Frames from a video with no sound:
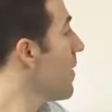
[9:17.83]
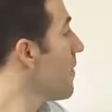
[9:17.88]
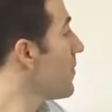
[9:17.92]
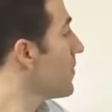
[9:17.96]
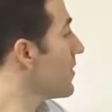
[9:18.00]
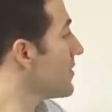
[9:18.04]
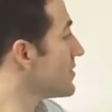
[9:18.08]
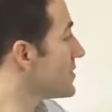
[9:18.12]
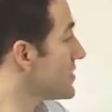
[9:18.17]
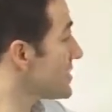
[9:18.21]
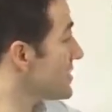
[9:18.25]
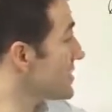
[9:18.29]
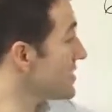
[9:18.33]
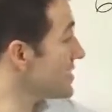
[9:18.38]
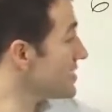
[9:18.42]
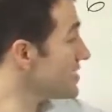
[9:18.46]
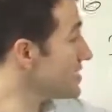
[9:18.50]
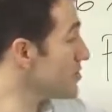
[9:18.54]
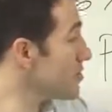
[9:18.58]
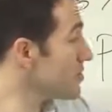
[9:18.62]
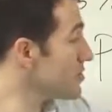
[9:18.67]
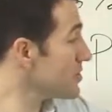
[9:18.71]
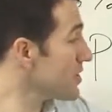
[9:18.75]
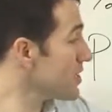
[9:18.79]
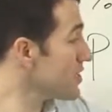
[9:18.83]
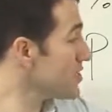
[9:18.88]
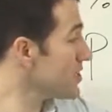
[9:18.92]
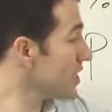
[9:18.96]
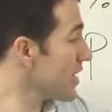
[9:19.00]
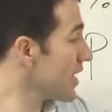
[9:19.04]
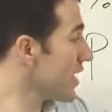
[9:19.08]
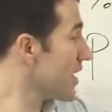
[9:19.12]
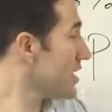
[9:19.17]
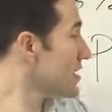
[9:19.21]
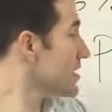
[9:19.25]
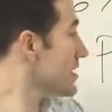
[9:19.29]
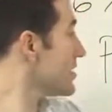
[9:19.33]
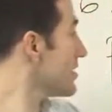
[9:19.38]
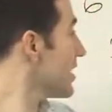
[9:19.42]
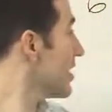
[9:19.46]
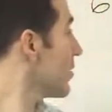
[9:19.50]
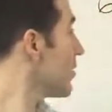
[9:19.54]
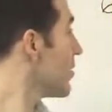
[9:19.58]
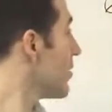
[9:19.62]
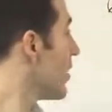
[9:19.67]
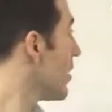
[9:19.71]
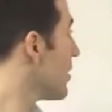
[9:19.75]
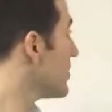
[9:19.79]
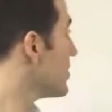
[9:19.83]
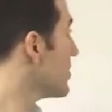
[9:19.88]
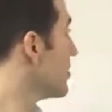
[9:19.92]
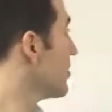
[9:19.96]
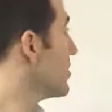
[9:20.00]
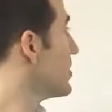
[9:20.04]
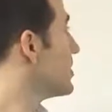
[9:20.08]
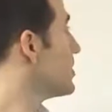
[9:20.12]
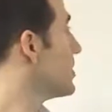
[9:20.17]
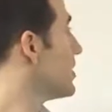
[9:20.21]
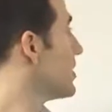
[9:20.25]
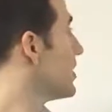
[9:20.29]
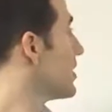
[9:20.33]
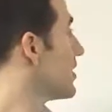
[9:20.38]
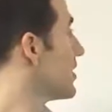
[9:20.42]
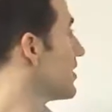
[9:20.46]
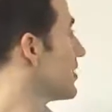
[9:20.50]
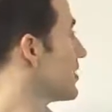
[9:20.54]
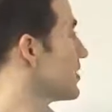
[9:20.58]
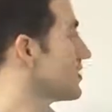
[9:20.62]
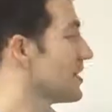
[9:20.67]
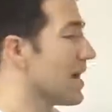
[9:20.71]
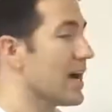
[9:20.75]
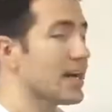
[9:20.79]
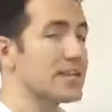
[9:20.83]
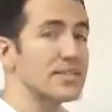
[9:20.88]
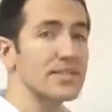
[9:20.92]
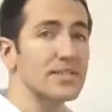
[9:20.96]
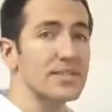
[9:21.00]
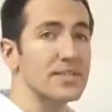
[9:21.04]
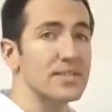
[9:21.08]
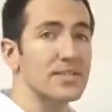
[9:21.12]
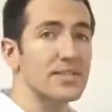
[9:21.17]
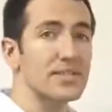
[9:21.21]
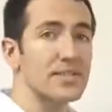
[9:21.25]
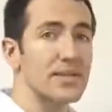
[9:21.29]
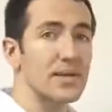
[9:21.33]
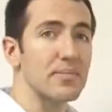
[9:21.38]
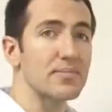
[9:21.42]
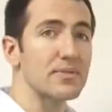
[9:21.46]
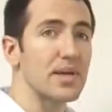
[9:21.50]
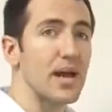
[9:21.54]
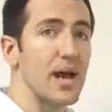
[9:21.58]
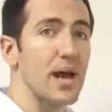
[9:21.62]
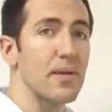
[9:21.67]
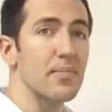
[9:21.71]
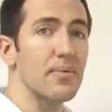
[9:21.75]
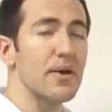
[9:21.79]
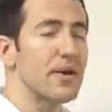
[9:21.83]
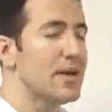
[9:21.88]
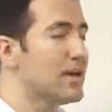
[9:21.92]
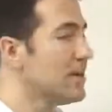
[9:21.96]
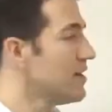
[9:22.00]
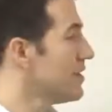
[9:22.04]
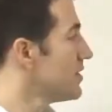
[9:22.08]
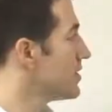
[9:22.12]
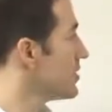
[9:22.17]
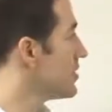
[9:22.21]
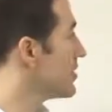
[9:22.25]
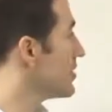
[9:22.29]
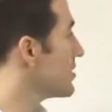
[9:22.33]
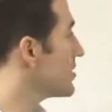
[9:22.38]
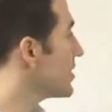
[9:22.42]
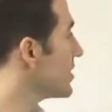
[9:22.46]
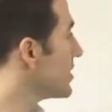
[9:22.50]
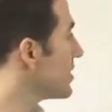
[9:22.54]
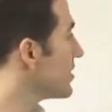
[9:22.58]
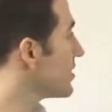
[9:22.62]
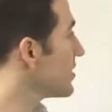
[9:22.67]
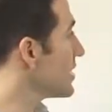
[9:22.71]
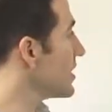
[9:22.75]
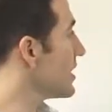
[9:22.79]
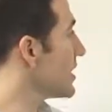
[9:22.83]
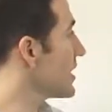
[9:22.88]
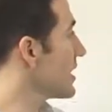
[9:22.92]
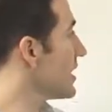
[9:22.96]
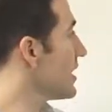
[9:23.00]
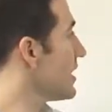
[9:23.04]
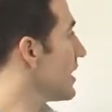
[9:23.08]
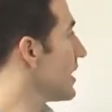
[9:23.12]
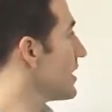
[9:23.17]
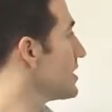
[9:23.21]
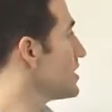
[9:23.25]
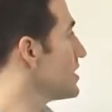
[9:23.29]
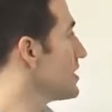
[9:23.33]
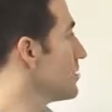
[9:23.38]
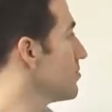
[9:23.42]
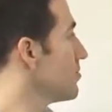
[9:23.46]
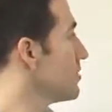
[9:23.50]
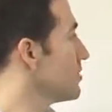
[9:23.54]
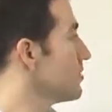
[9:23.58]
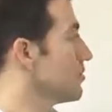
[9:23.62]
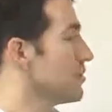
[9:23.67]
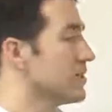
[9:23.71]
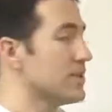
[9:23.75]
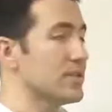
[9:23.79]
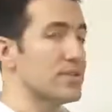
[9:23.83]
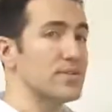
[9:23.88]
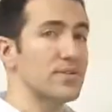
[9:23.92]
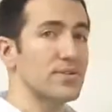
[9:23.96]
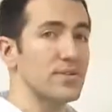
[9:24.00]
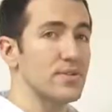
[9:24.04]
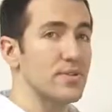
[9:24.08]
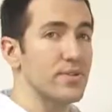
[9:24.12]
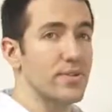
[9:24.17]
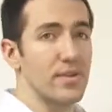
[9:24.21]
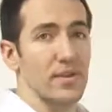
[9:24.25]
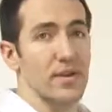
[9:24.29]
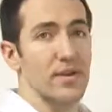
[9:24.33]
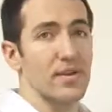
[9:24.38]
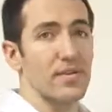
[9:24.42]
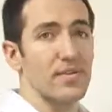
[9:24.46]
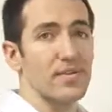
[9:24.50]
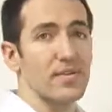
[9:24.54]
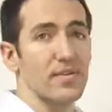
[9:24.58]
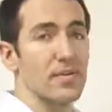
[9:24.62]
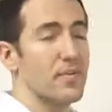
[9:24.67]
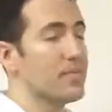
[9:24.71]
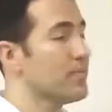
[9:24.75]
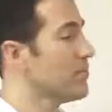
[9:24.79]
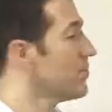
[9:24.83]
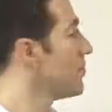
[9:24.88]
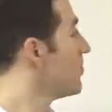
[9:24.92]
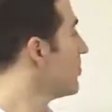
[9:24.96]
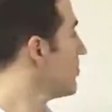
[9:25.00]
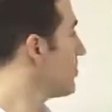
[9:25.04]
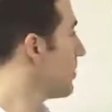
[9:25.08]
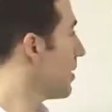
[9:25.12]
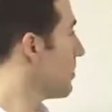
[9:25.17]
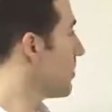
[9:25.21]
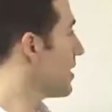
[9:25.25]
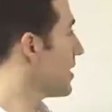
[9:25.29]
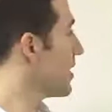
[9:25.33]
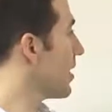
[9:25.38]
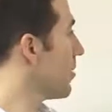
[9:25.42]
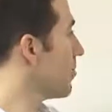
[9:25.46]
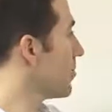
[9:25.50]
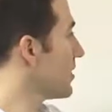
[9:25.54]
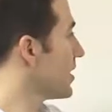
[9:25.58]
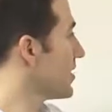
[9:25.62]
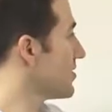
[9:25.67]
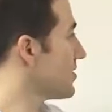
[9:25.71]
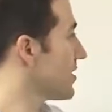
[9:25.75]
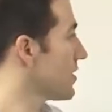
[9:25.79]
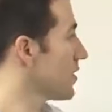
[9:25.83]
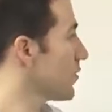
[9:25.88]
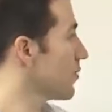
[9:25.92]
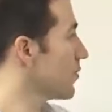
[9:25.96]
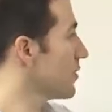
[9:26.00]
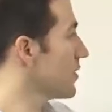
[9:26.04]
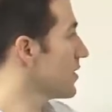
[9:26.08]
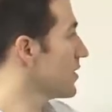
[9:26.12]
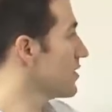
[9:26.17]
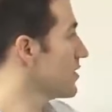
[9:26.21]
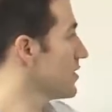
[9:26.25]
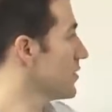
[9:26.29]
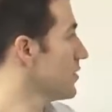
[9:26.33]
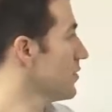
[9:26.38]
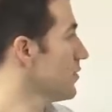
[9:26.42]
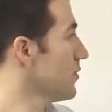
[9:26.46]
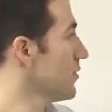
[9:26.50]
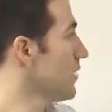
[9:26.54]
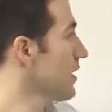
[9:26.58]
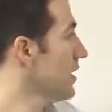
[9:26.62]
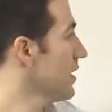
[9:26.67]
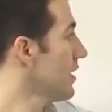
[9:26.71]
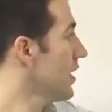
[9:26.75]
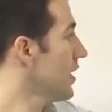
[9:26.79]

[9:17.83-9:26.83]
there's a 60% chance that they will also be cheating on their taxes at the same time. So there's clearly a connection between these two things. Maybe companies that are willing to